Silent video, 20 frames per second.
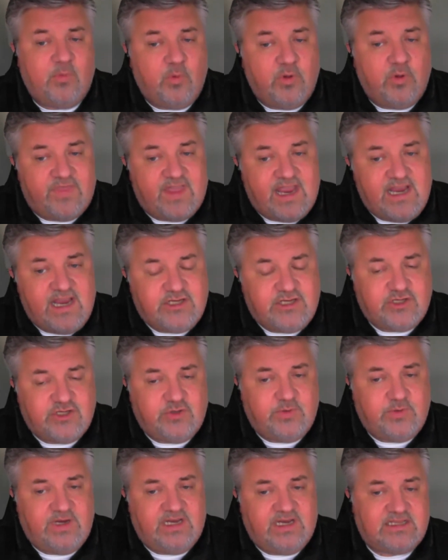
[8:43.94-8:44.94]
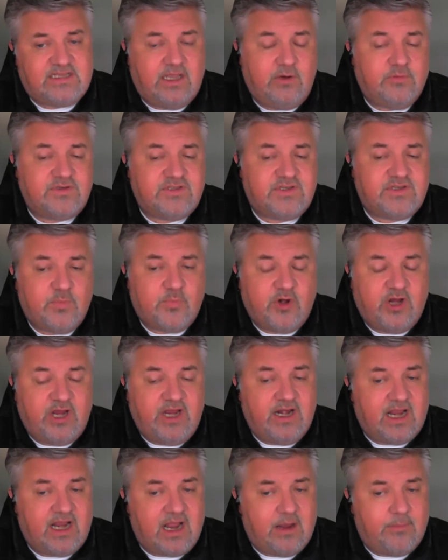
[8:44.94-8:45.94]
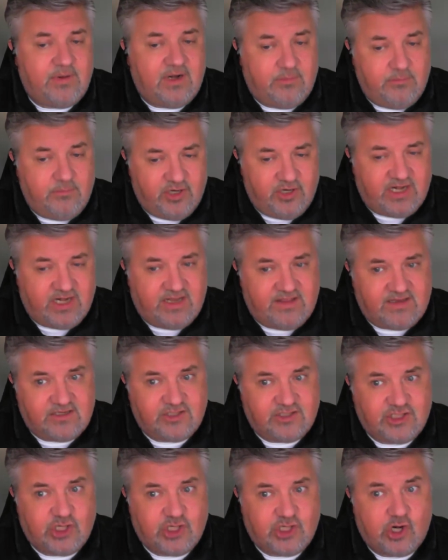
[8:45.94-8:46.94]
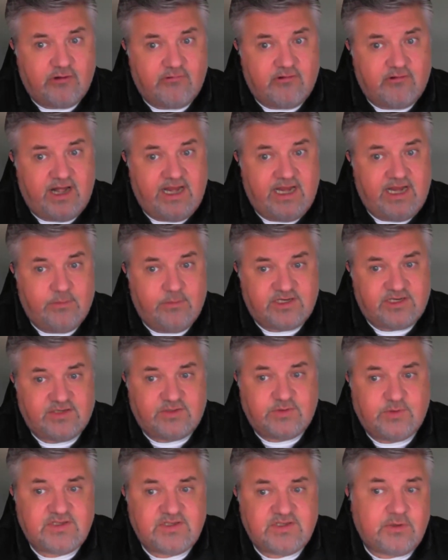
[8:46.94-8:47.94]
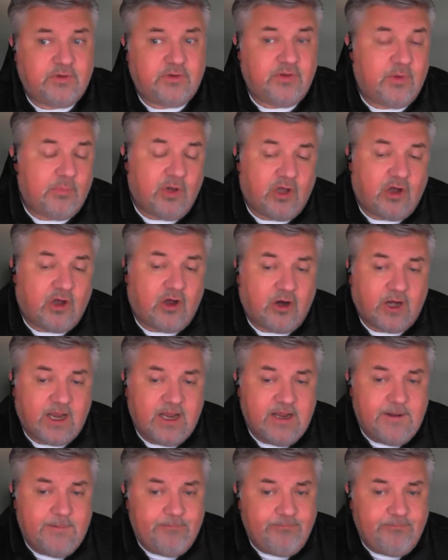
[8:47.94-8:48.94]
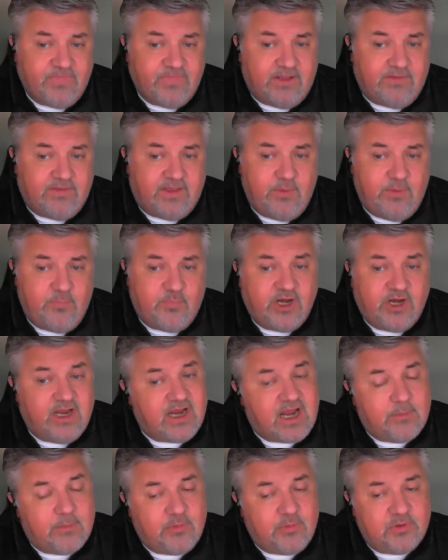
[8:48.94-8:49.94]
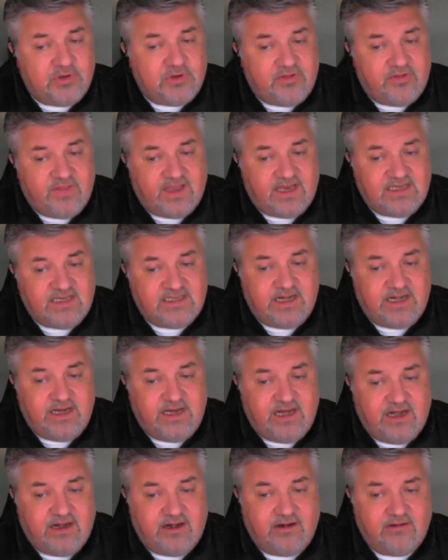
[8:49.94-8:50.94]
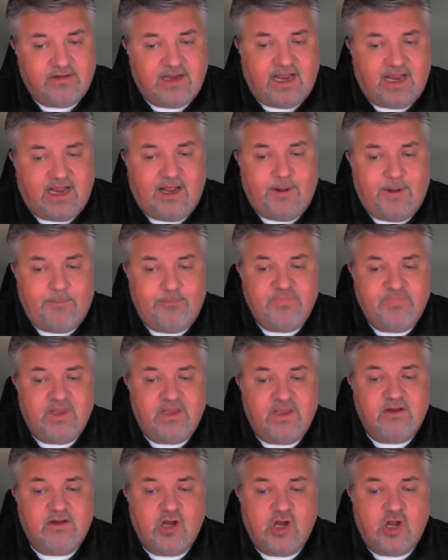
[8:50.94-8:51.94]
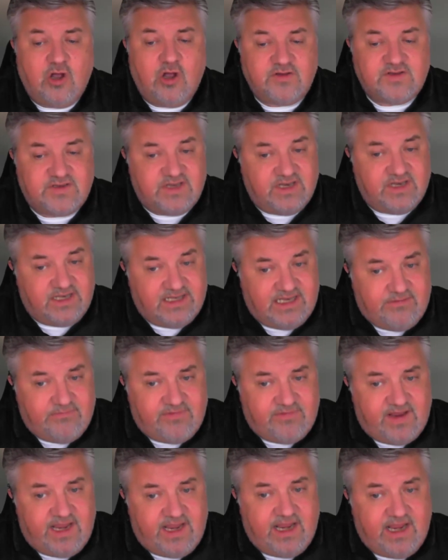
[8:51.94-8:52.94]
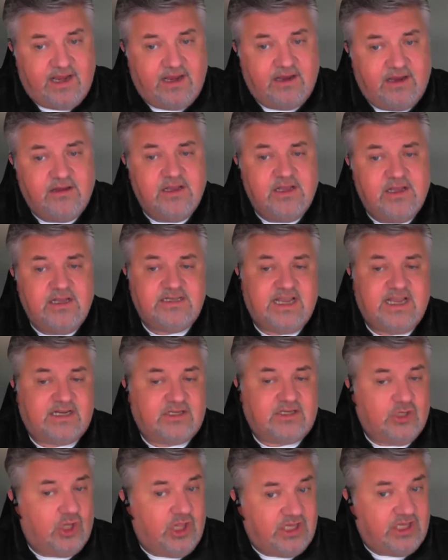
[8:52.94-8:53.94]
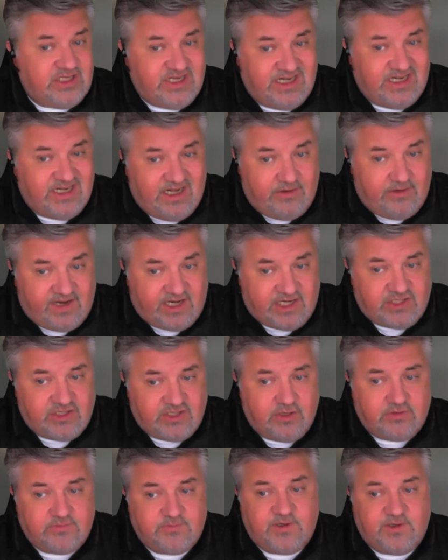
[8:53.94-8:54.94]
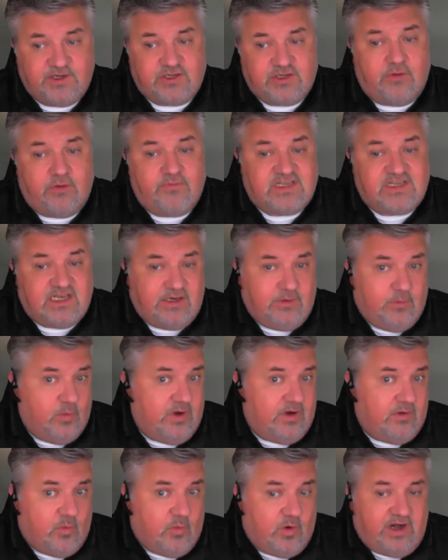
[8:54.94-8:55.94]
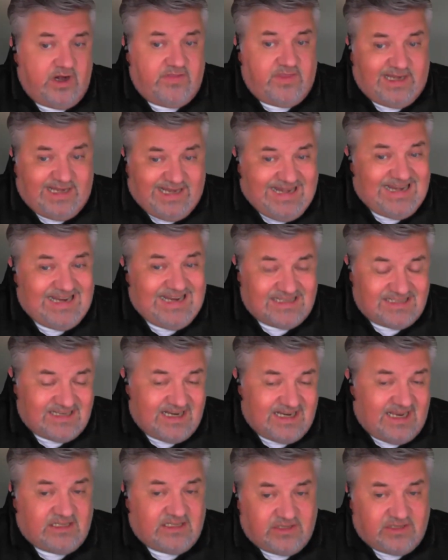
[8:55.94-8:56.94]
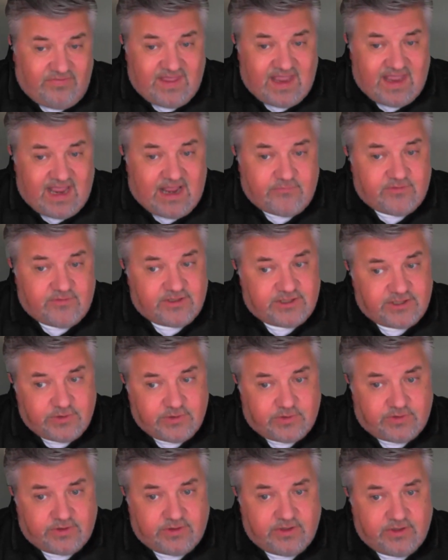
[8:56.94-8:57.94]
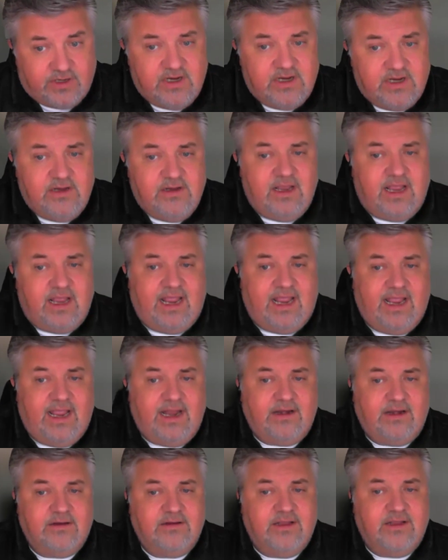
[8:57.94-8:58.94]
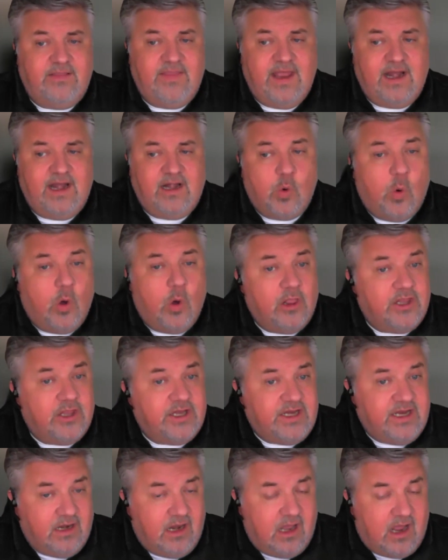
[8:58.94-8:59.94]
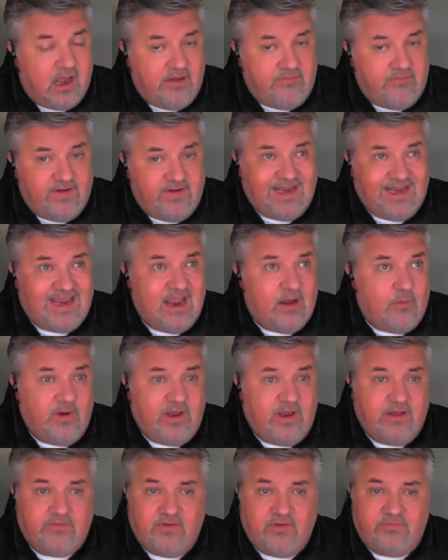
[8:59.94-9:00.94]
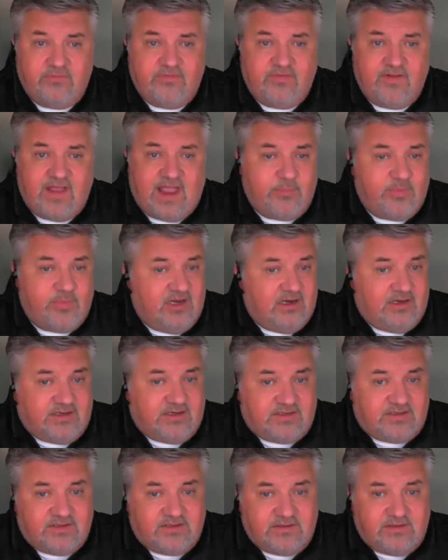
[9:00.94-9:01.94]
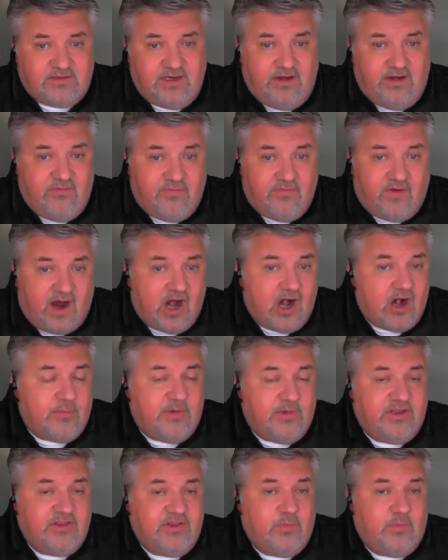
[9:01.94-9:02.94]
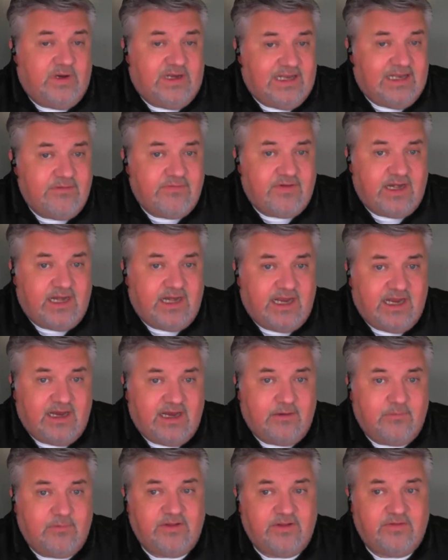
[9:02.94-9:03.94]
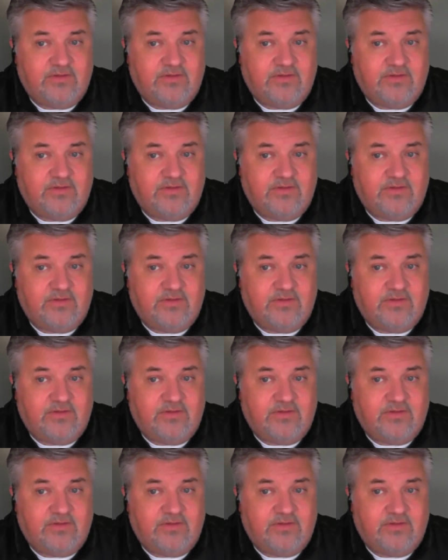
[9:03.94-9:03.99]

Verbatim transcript: But what they do is they also bring in a couple, I'm looking at the chart right here, which is also on the blog. They bring a couple other things in here, um, cost of living, technology and innovation, which obviously we're one of the leading states on that for sure. And, and then quality of life. And again, we have a fabulous environment that we live in here